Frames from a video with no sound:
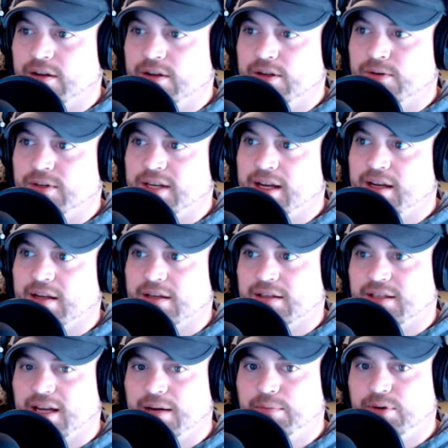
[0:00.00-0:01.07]
you take
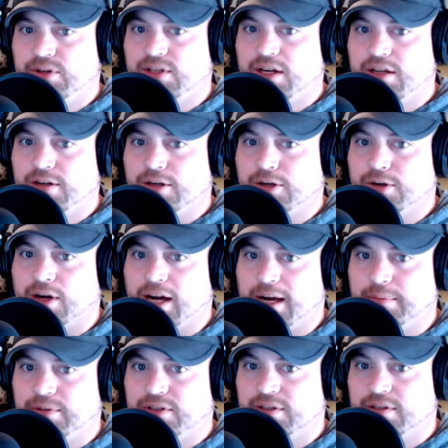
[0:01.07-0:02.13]
10% of your
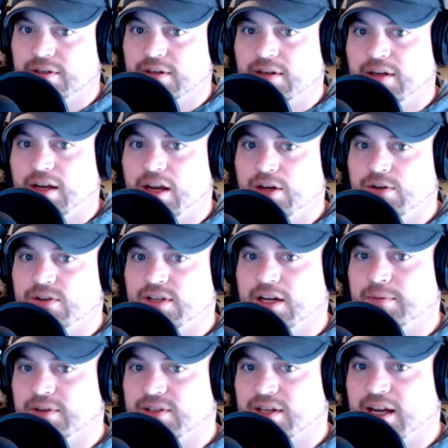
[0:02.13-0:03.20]
crops and you set
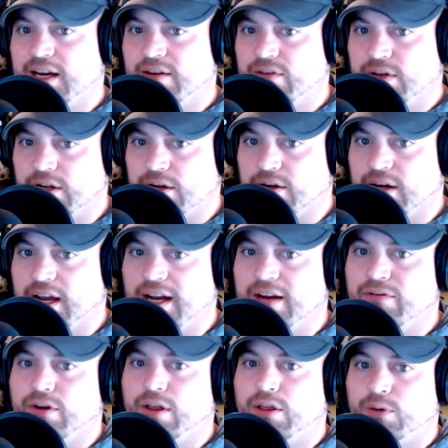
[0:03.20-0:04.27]
them aside every year, and
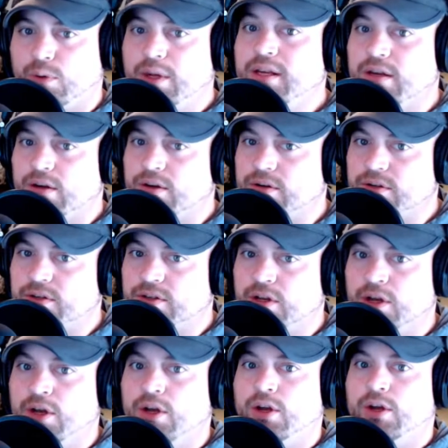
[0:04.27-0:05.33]
every 3 years
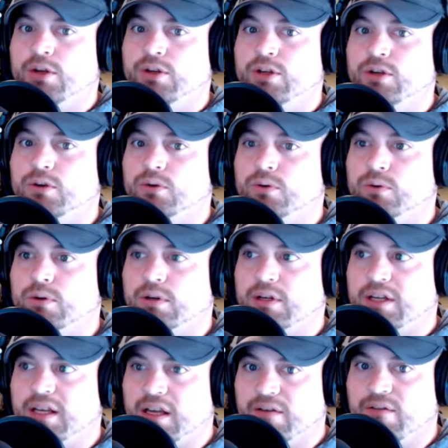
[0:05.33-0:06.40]
you
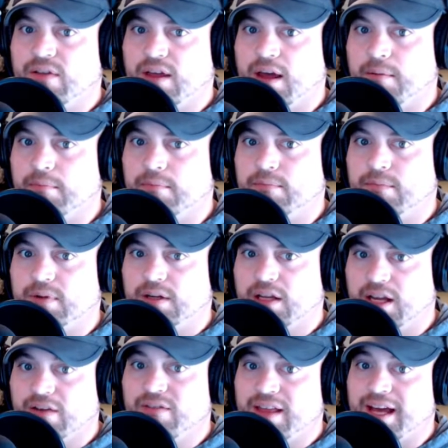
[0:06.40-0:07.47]
give
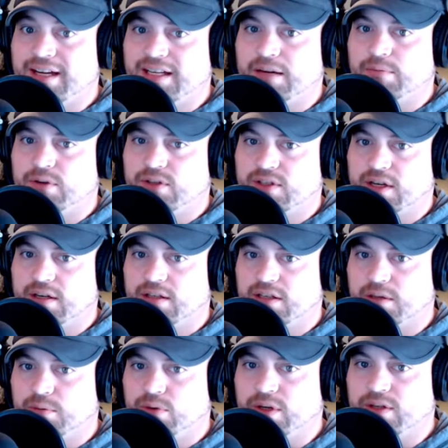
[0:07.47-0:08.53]
that 10% to
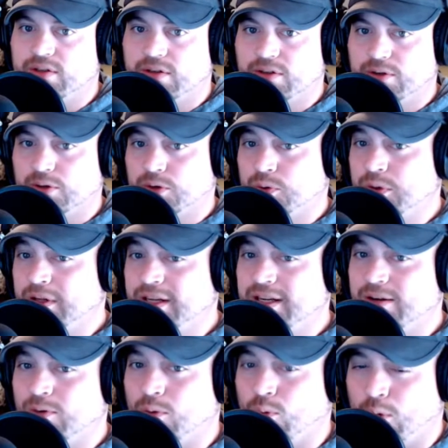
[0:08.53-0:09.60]
the priests. So it's
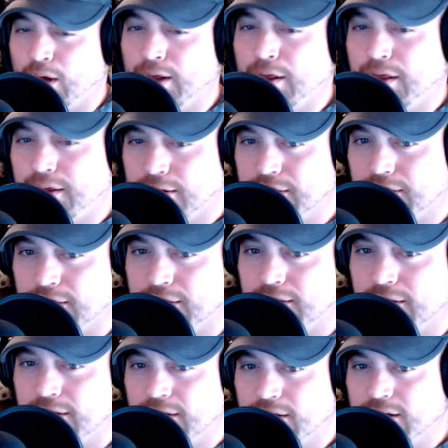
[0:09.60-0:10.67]
really
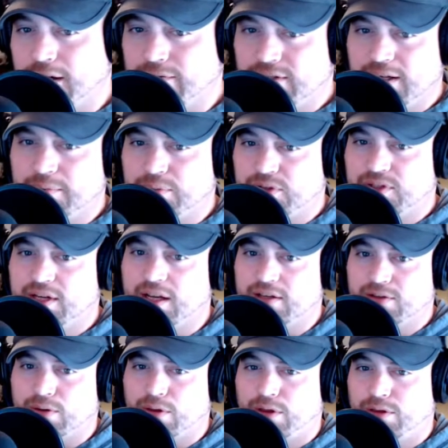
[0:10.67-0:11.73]
1/3 of 10%.
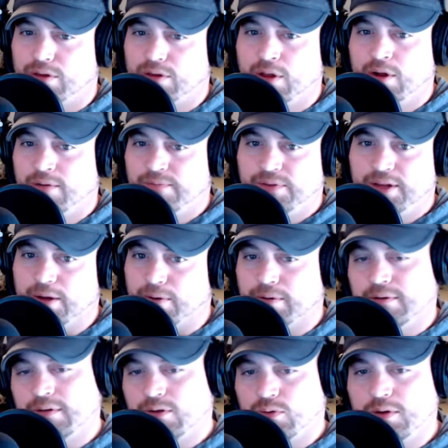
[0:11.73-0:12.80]
So
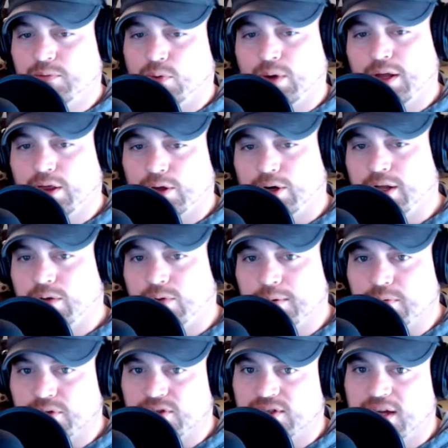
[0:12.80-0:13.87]

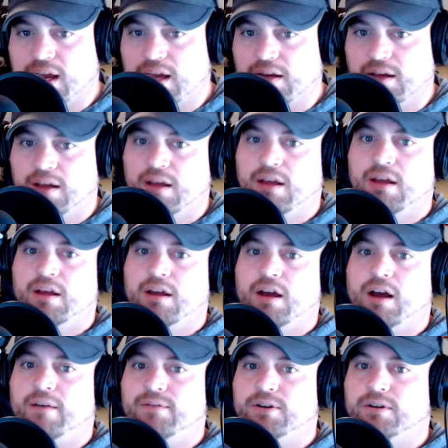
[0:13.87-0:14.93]
3.33%
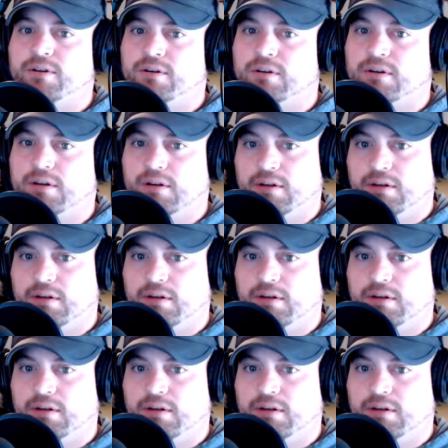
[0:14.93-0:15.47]
of your